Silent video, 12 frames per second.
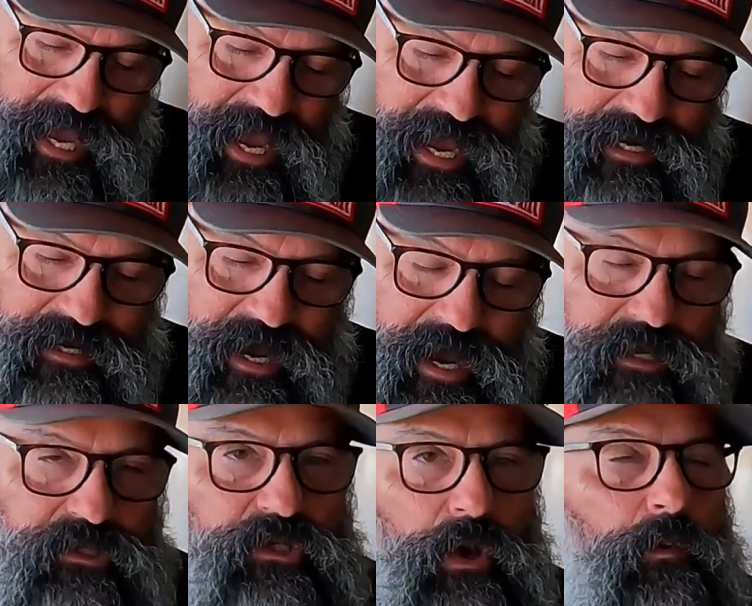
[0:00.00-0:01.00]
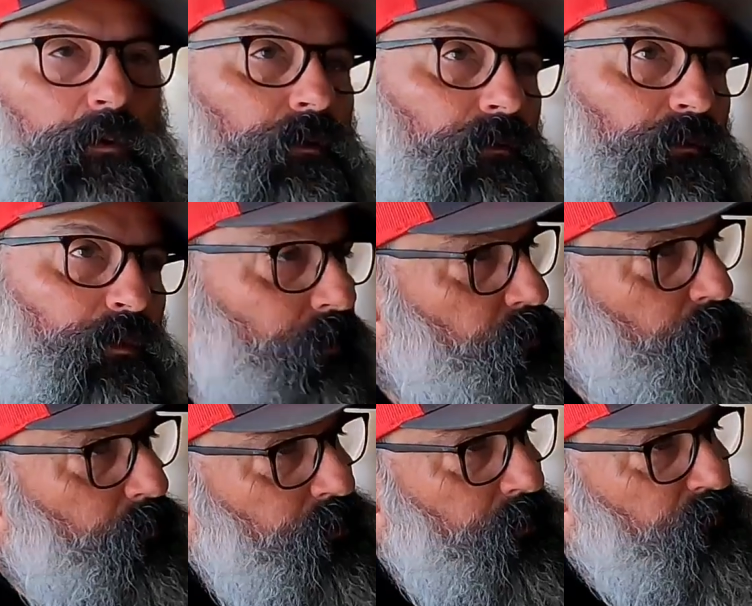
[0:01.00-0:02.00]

And so, where are you originally